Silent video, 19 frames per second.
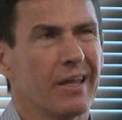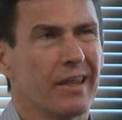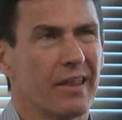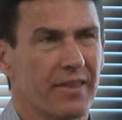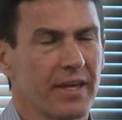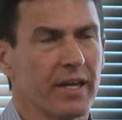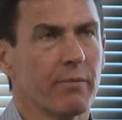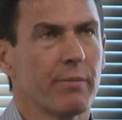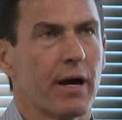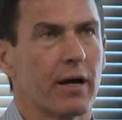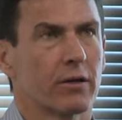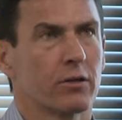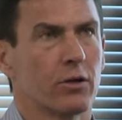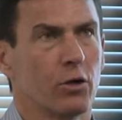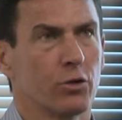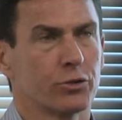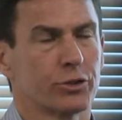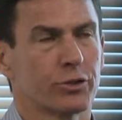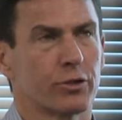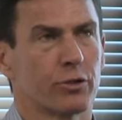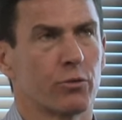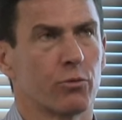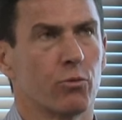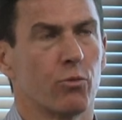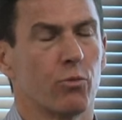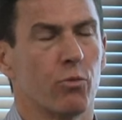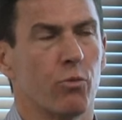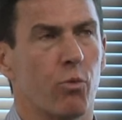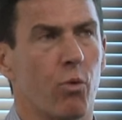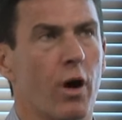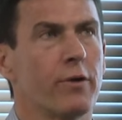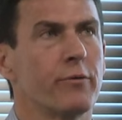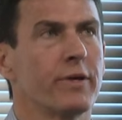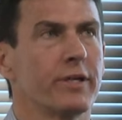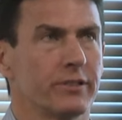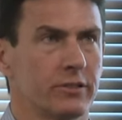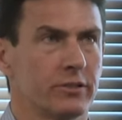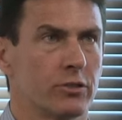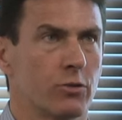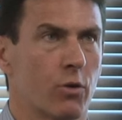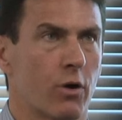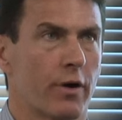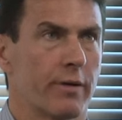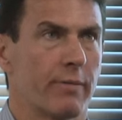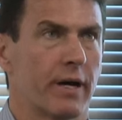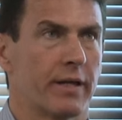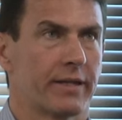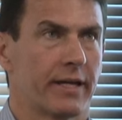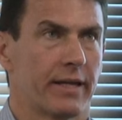The thing about culture, one reason to worry about